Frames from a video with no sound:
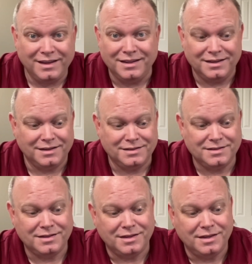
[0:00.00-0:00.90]

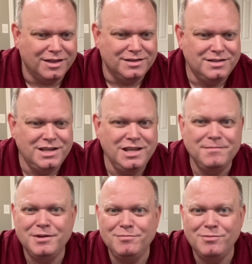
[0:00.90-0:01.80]
is the
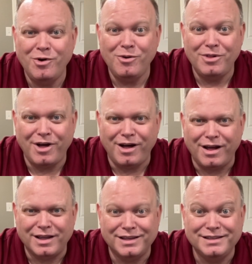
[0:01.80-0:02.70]
Demon
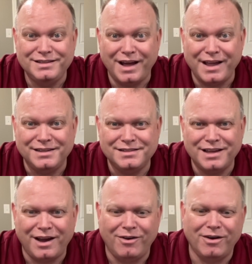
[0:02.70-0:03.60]
Moloch
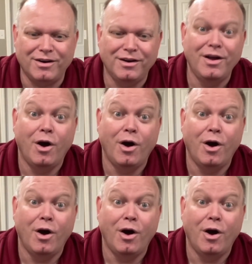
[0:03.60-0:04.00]
Dicetower.